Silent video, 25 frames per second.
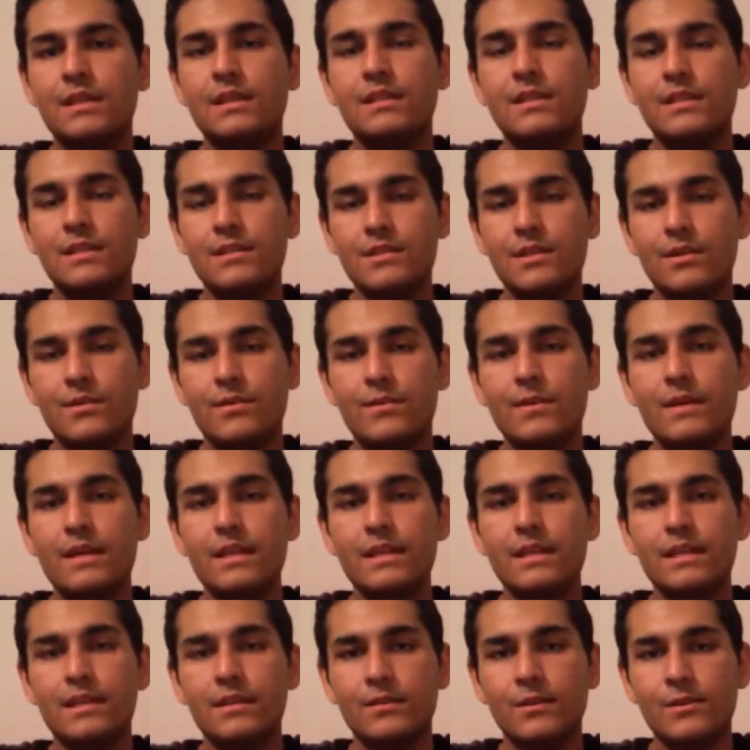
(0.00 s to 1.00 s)
these are
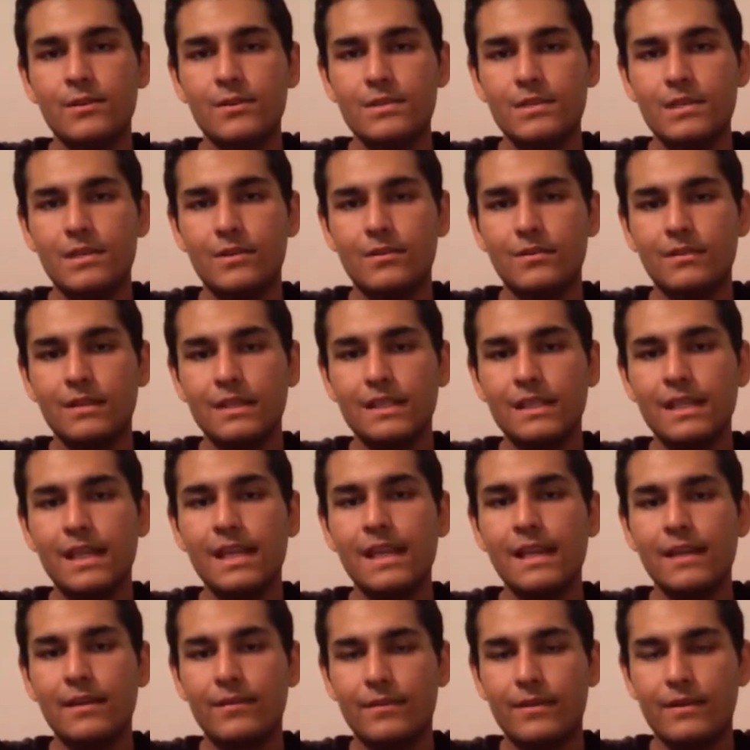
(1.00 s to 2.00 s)
really closely
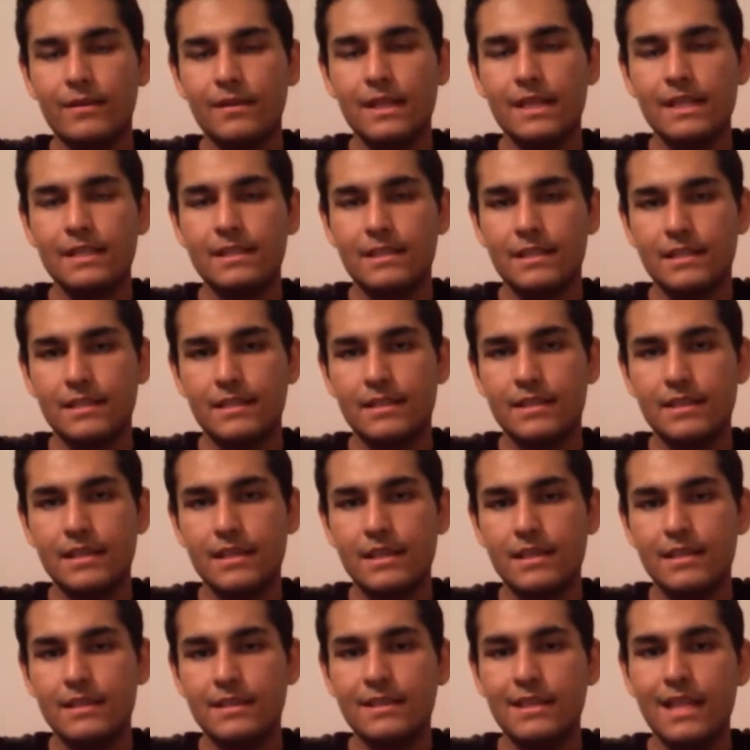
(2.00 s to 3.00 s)
related.
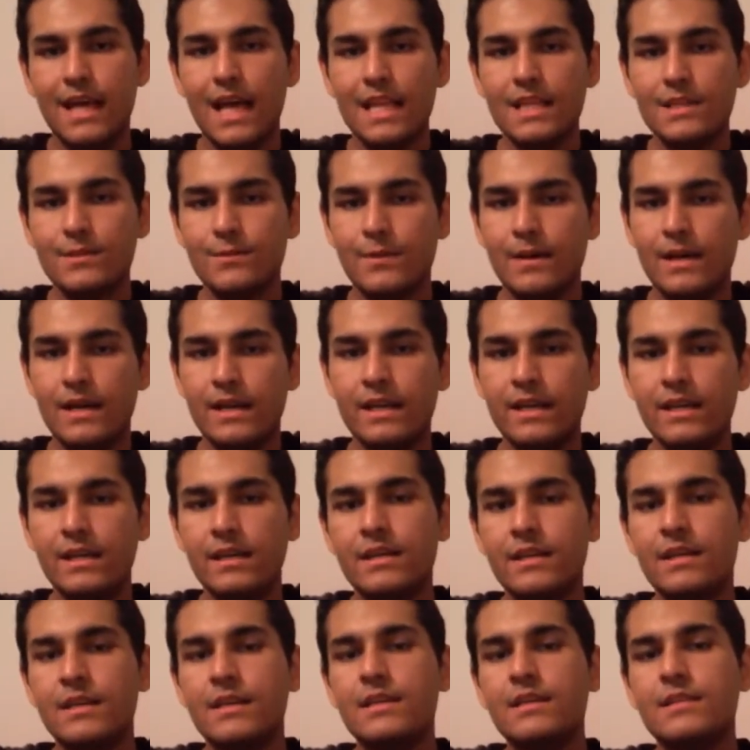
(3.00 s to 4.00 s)
That's why
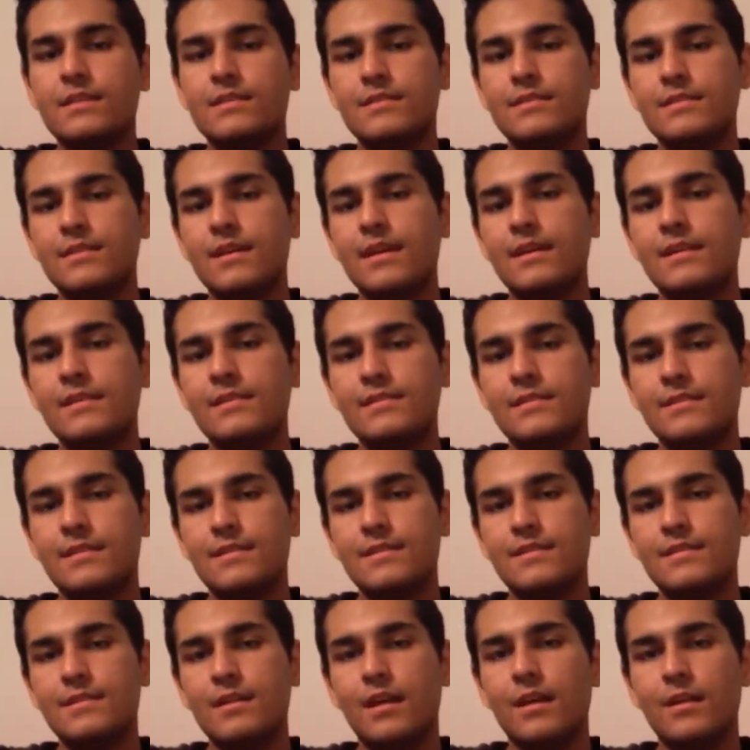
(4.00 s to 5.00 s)

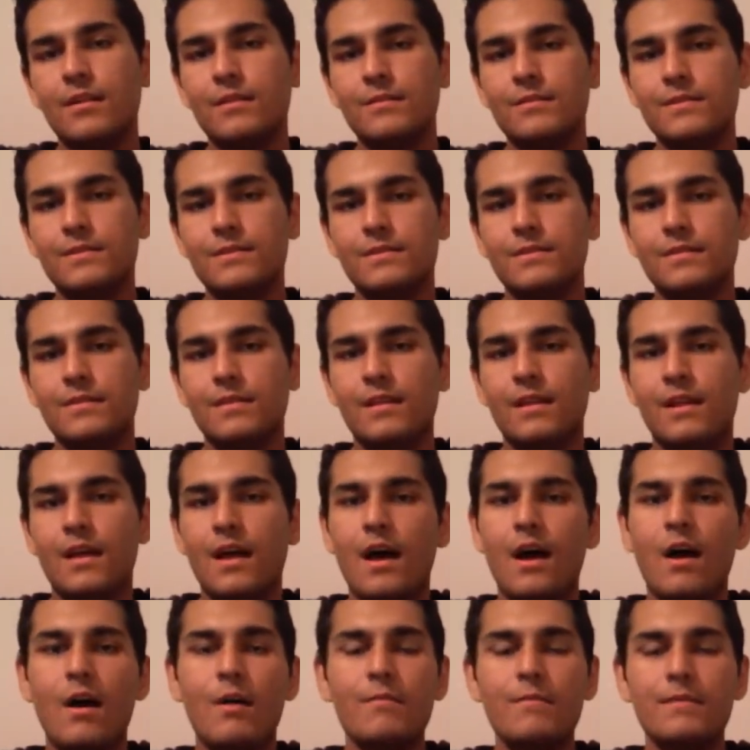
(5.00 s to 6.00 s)
scientists
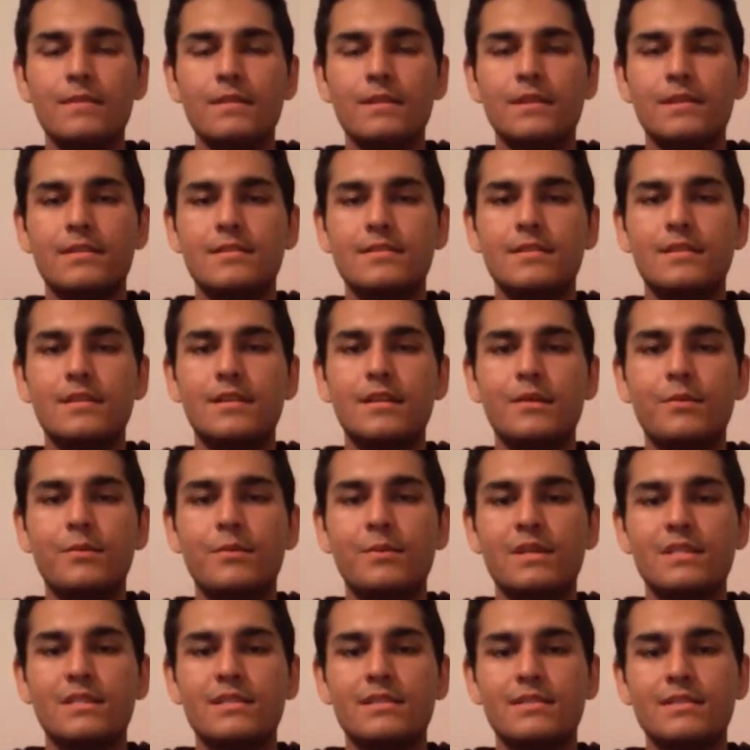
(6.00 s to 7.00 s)
often consider
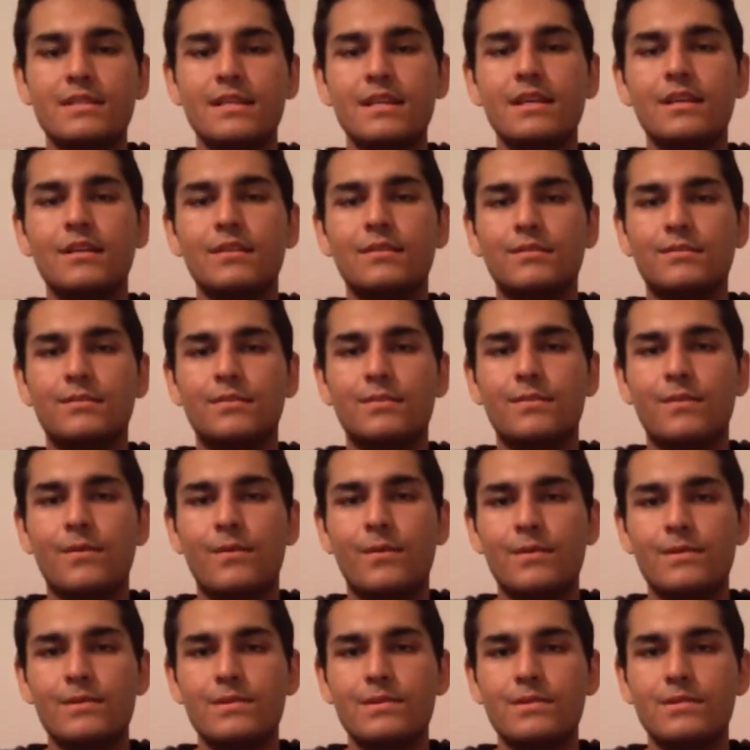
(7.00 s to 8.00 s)
them as a single
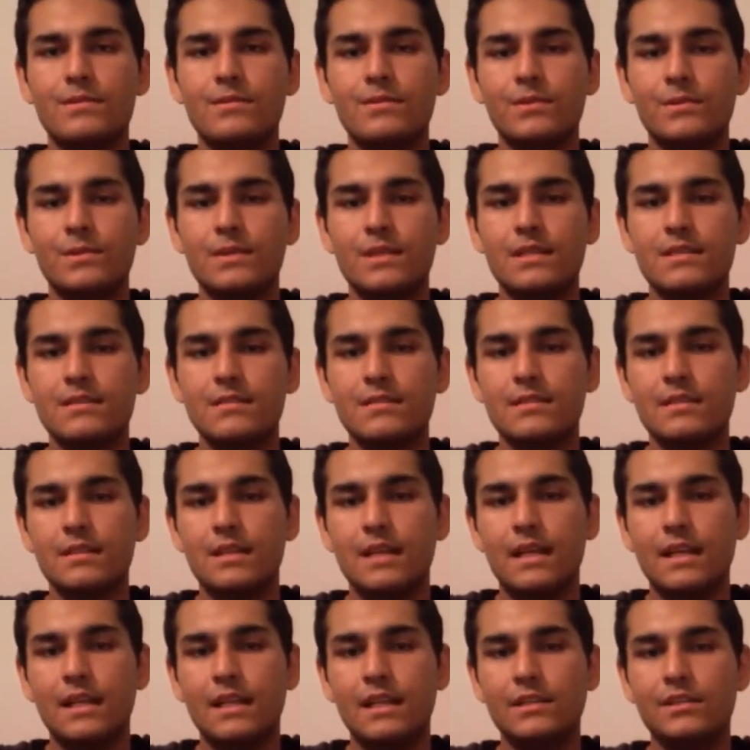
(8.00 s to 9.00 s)
force, known as
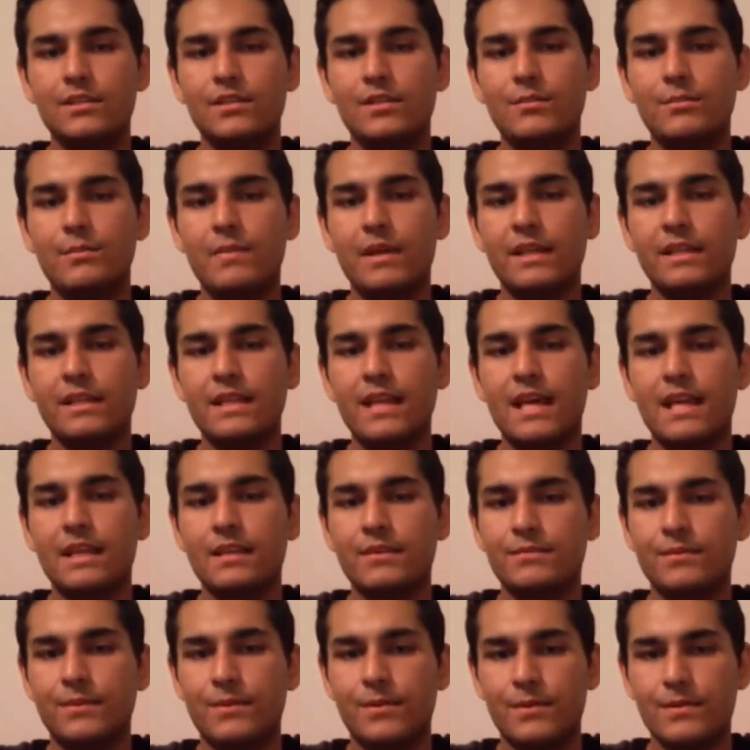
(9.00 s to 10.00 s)

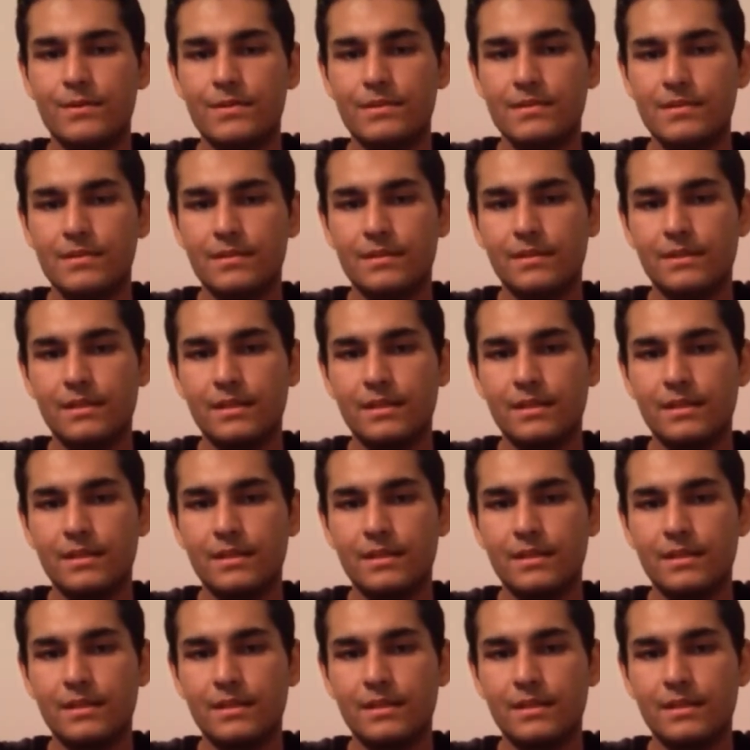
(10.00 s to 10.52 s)
electromagnetic force.